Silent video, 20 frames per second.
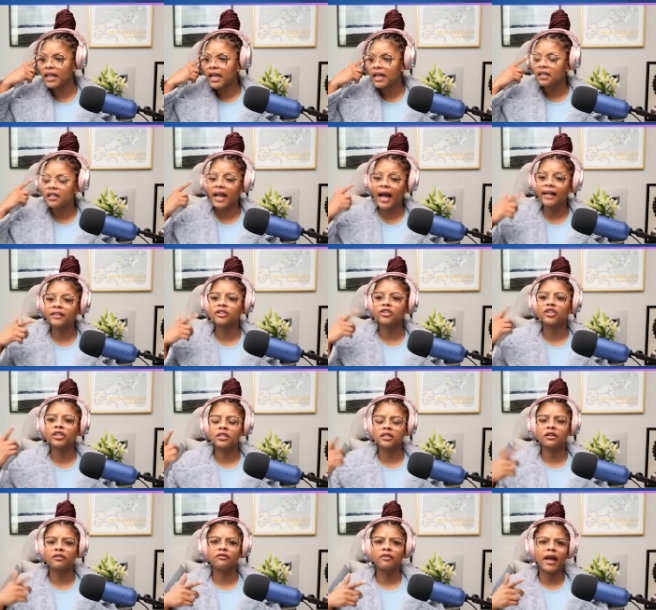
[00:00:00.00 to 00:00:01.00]
Not
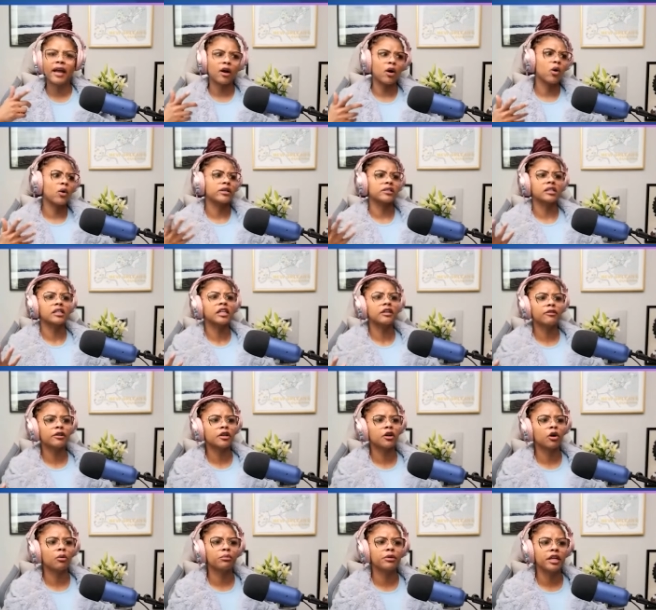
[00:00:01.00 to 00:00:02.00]
just the fact, oh, is Lyric
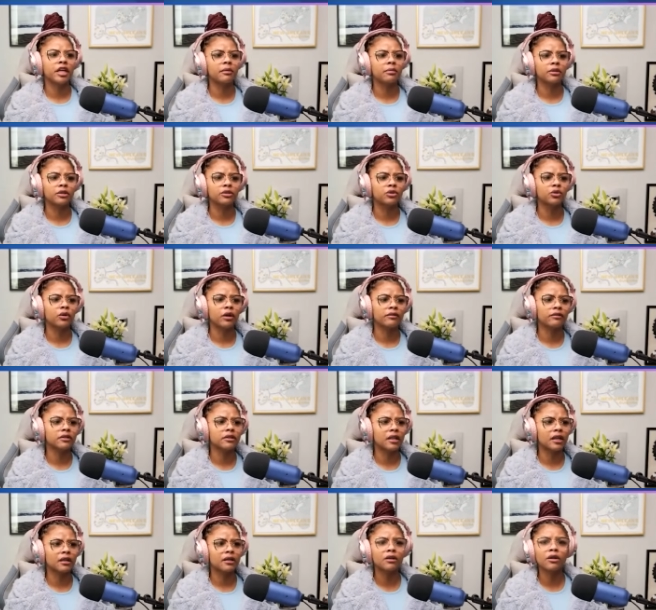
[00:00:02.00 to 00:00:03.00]
gonna be able to do
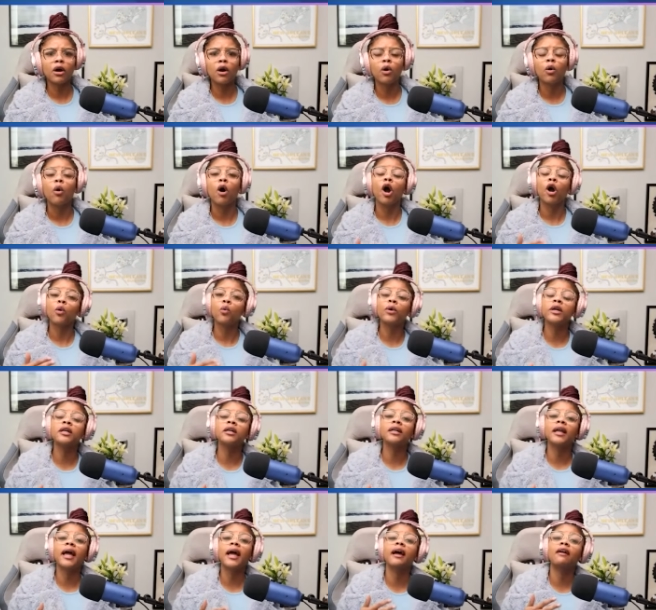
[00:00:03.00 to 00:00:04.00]
everything? No, are we
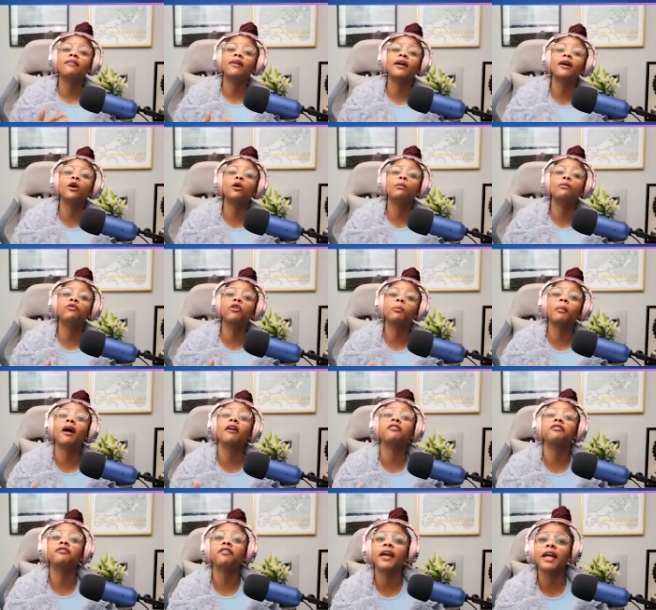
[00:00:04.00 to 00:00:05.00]
gonna have help from our
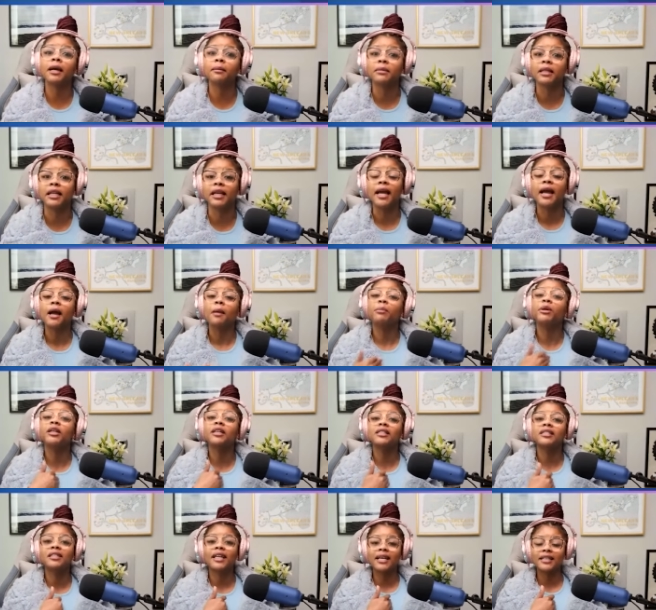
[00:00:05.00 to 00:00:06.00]
family?
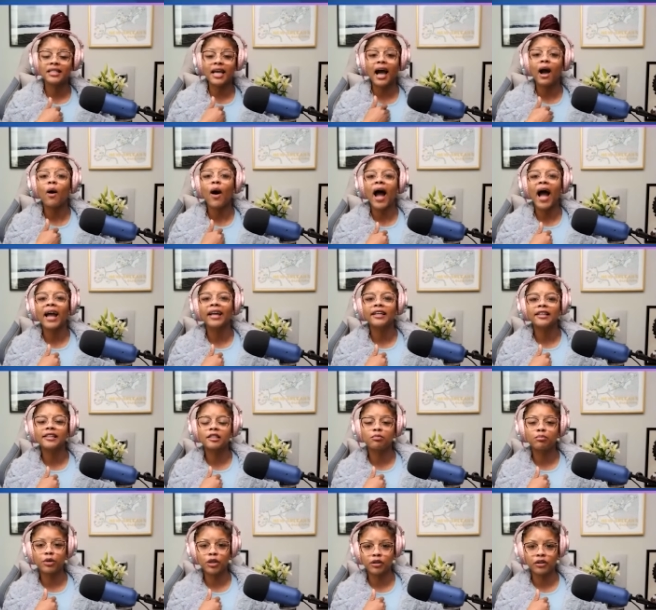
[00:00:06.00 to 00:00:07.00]
Because that's how I
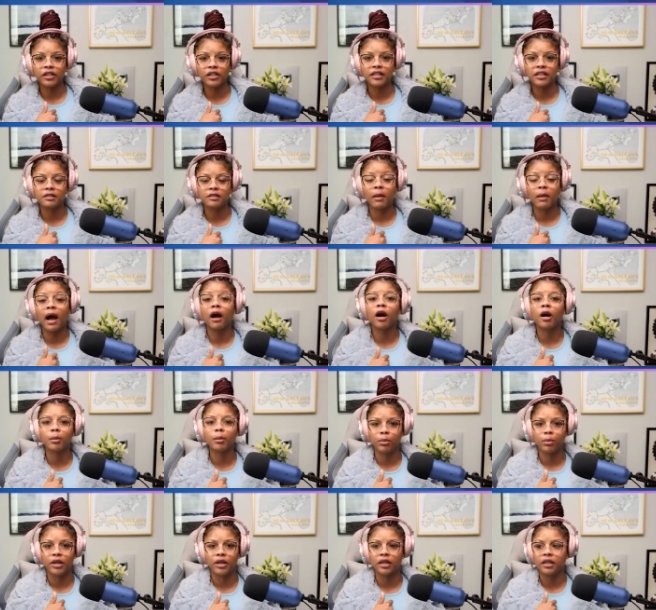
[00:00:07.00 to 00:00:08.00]
experienced my
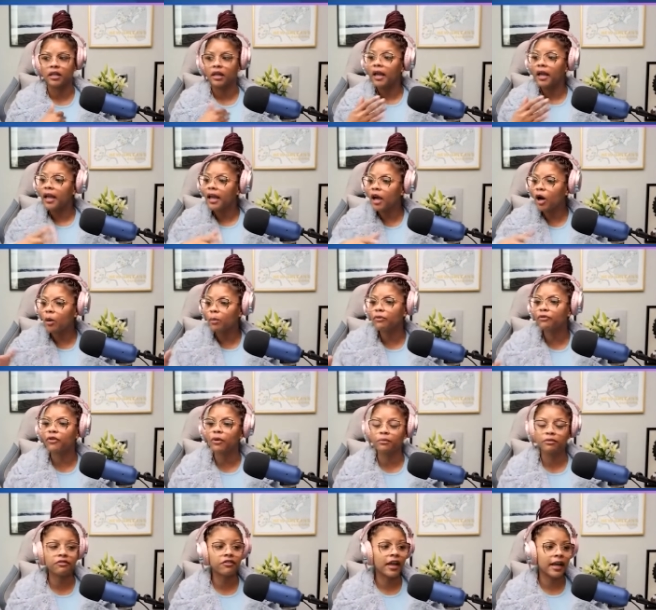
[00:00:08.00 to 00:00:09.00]
upbringing: help from
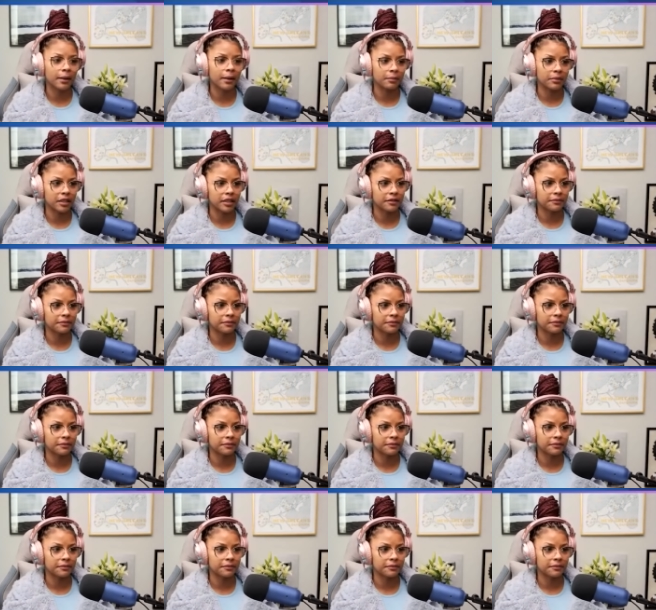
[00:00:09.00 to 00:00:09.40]
family.